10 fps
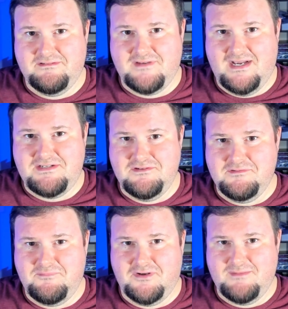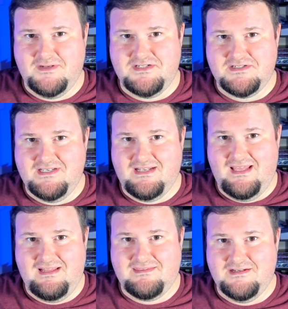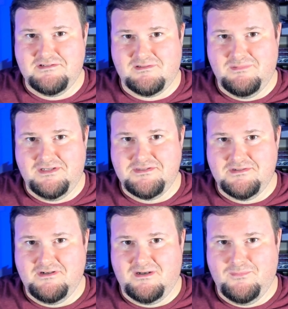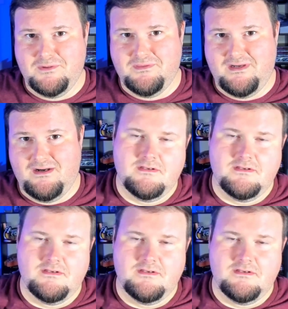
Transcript: In fact, you could pretty much get anything to replace your cardboard there.